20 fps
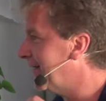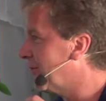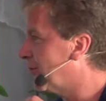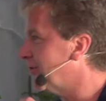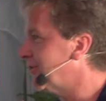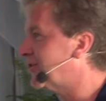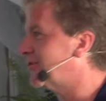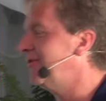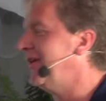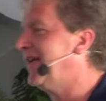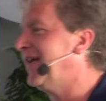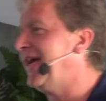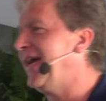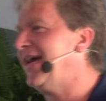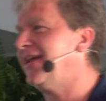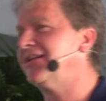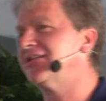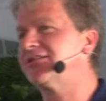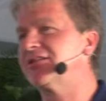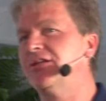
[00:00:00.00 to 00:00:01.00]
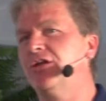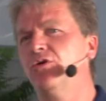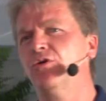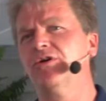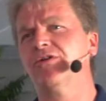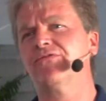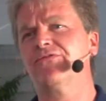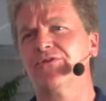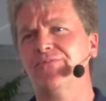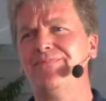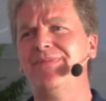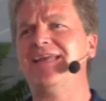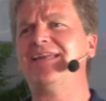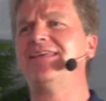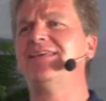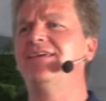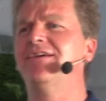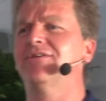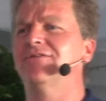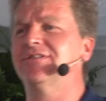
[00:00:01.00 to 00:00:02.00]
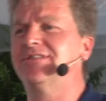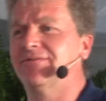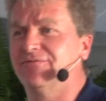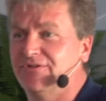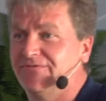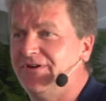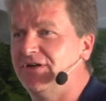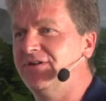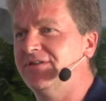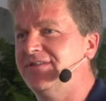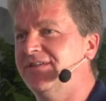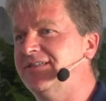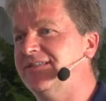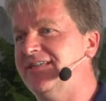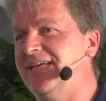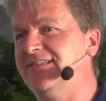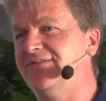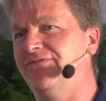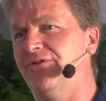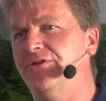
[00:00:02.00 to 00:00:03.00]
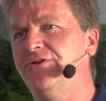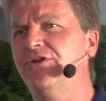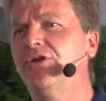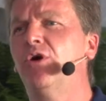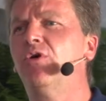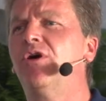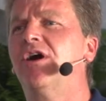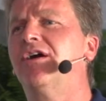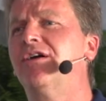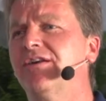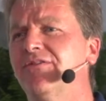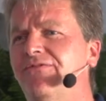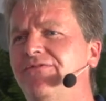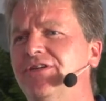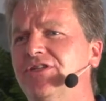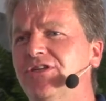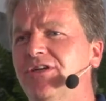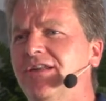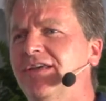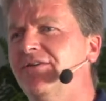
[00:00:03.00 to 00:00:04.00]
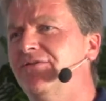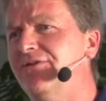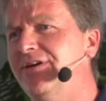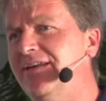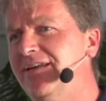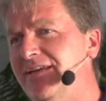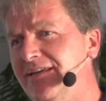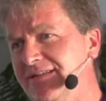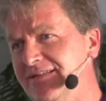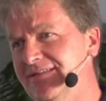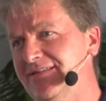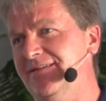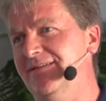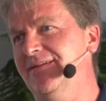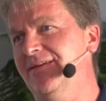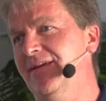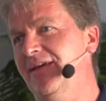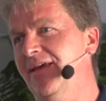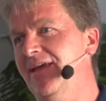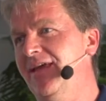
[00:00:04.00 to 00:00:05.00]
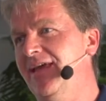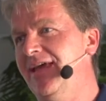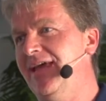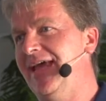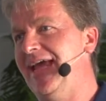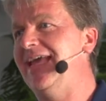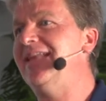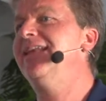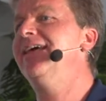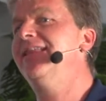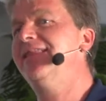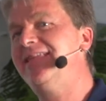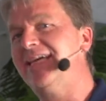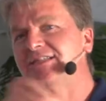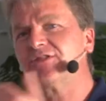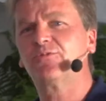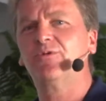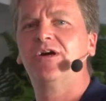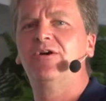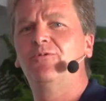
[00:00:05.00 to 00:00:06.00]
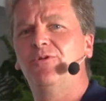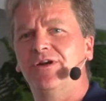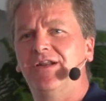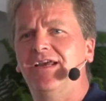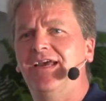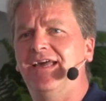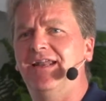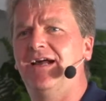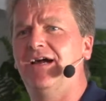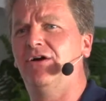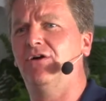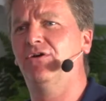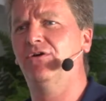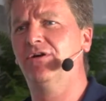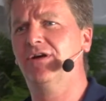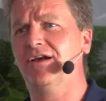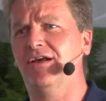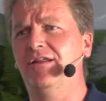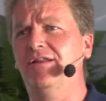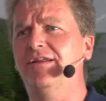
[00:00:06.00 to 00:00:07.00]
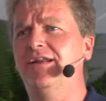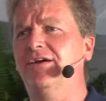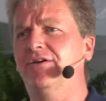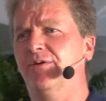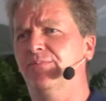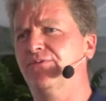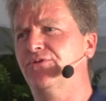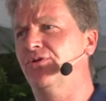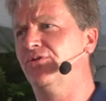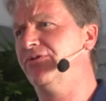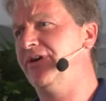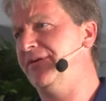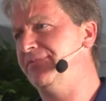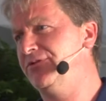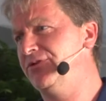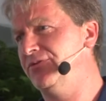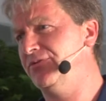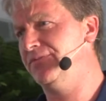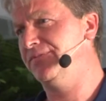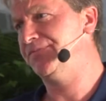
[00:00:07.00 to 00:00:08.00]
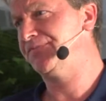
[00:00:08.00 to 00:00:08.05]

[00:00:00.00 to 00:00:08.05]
Costa Rica had a slogan for many years that was very successful: no artificial ingredients. And that's where I want to get our culinary program to.